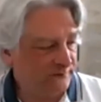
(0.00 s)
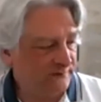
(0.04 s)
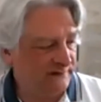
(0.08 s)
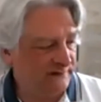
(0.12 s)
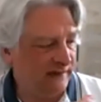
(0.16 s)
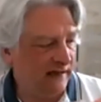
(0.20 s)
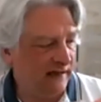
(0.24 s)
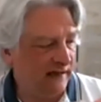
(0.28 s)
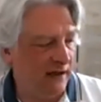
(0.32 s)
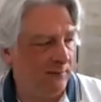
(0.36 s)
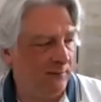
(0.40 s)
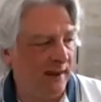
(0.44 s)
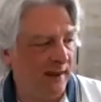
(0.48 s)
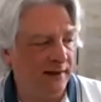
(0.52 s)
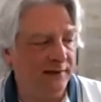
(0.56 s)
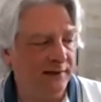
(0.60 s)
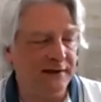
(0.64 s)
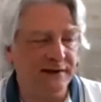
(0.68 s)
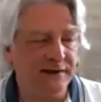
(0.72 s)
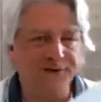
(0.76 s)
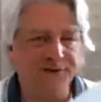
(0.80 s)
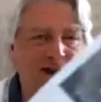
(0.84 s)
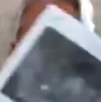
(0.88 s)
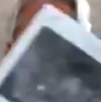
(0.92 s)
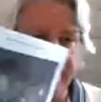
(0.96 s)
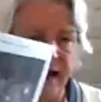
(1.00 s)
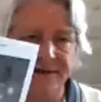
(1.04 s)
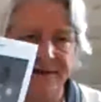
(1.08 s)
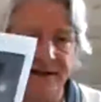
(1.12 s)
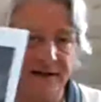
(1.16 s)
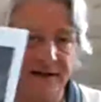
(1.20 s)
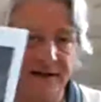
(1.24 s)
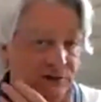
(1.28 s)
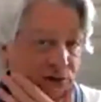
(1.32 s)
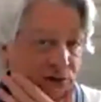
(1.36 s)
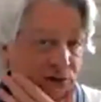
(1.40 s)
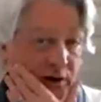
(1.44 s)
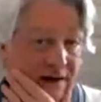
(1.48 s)
I made this
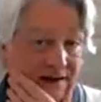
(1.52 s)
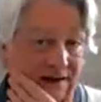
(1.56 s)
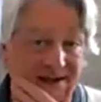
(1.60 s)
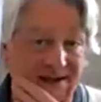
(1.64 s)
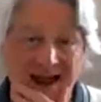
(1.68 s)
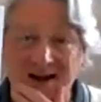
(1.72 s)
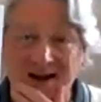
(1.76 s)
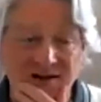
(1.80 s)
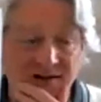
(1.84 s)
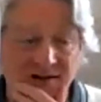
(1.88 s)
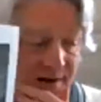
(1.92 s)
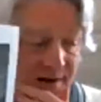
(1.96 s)
fantastic story. It's actually